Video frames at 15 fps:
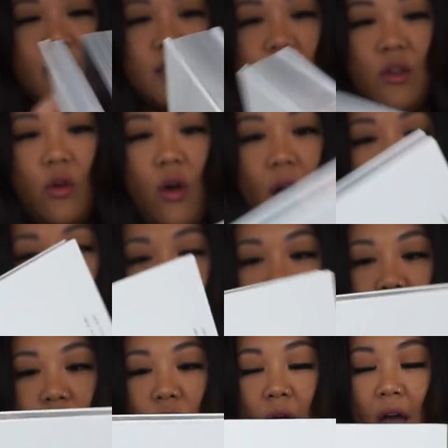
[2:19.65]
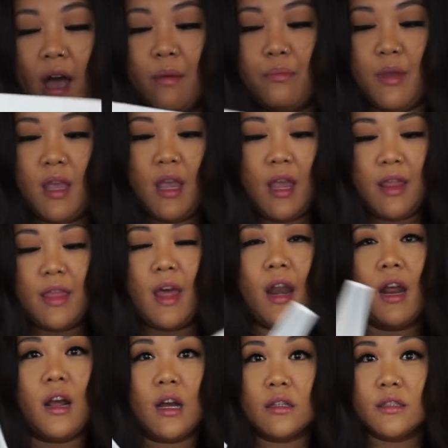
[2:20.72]
So I am so happy that
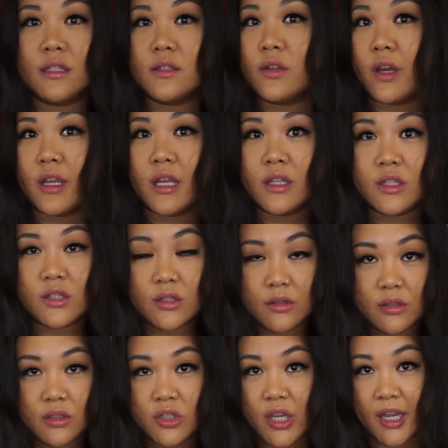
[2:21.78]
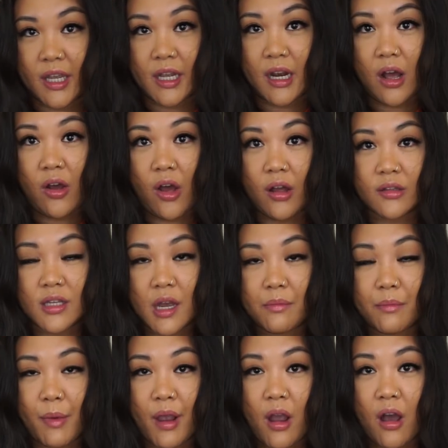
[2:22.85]
I got this so I can check it out on top
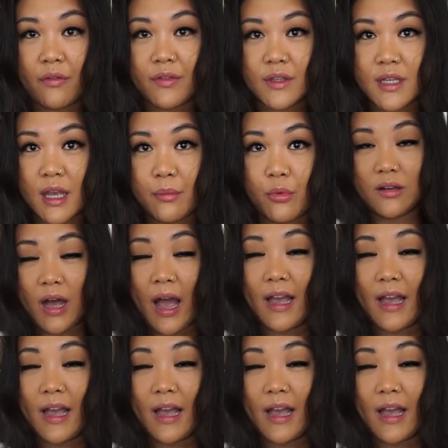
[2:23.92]
of my coffee table.